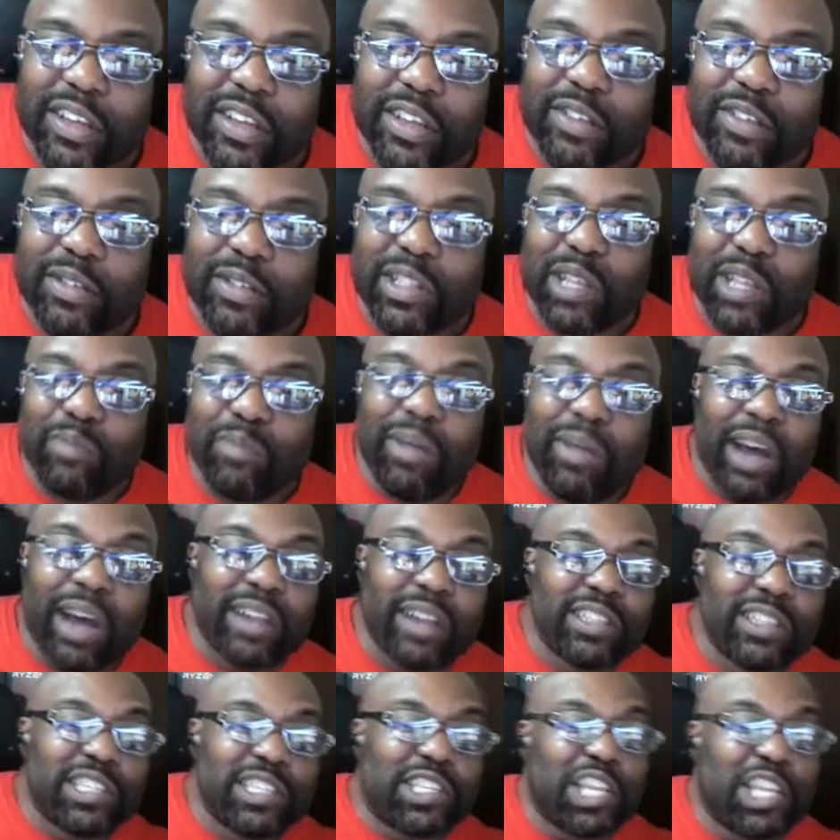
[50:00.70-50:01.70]
With the amount
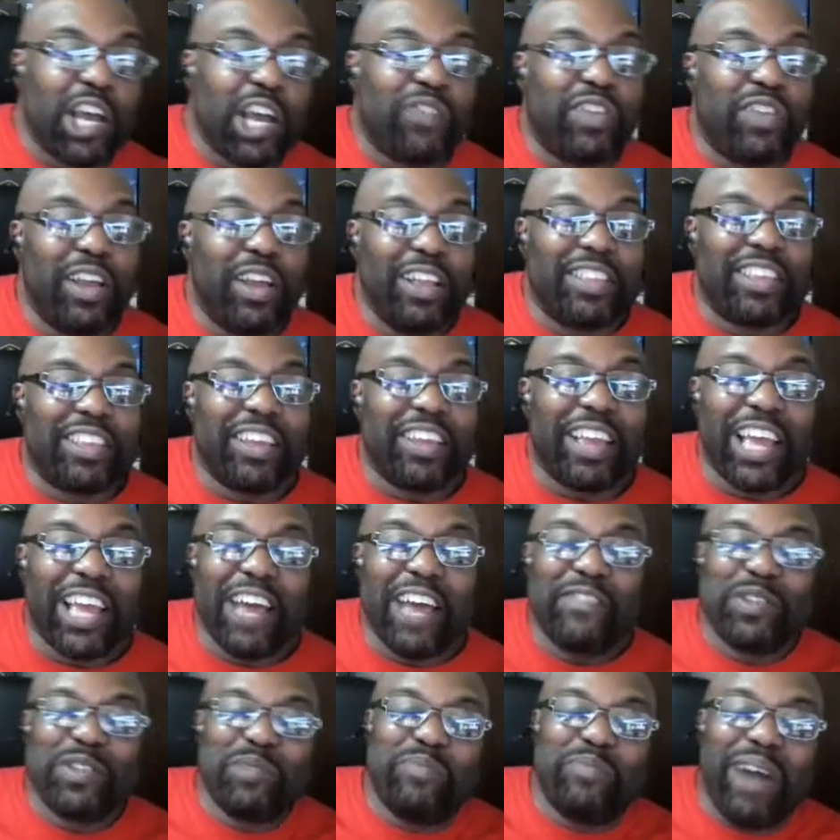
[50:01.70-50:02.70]
of stuff that they'll
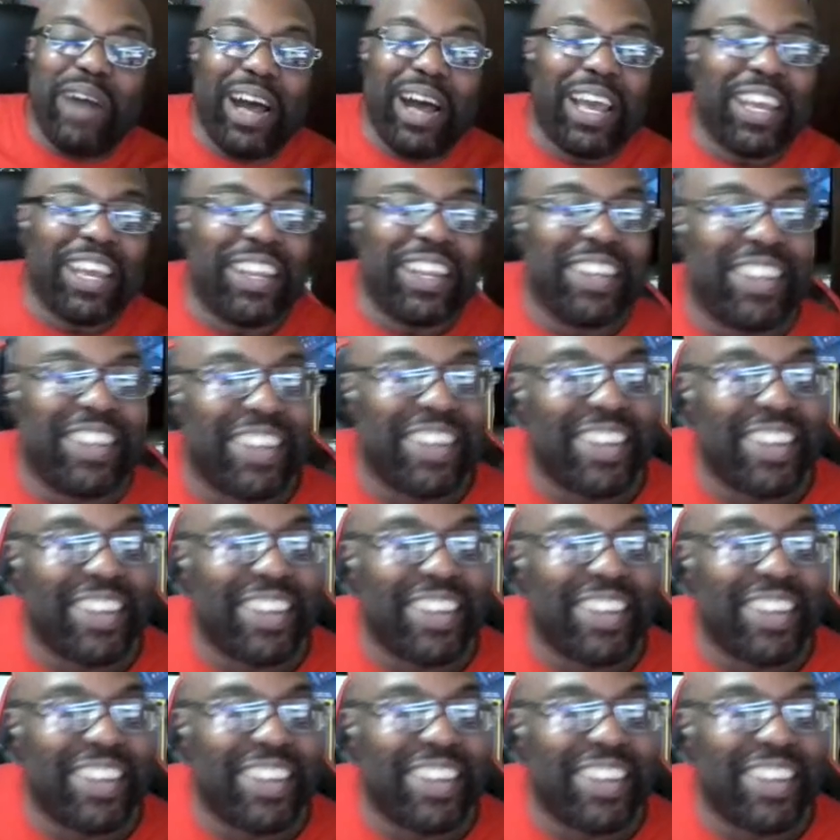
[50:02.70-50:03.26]
have you buying.